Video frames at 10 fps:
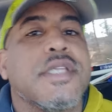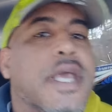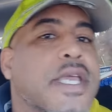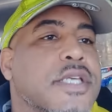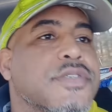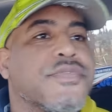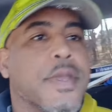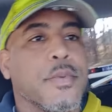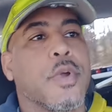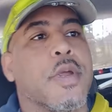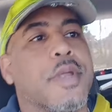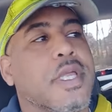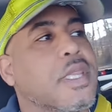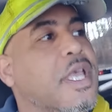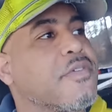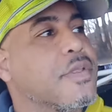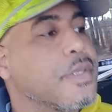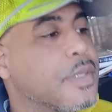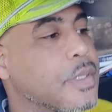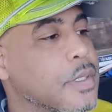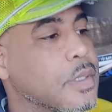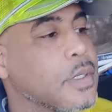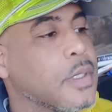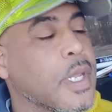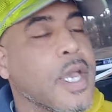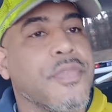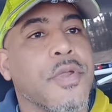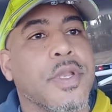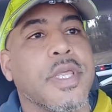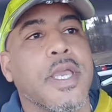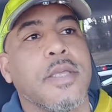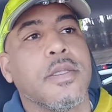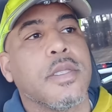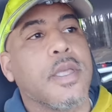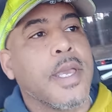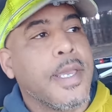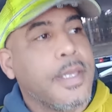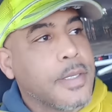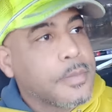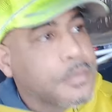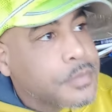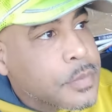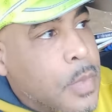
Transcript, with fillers: Today is February 11th, 9.38 a.m.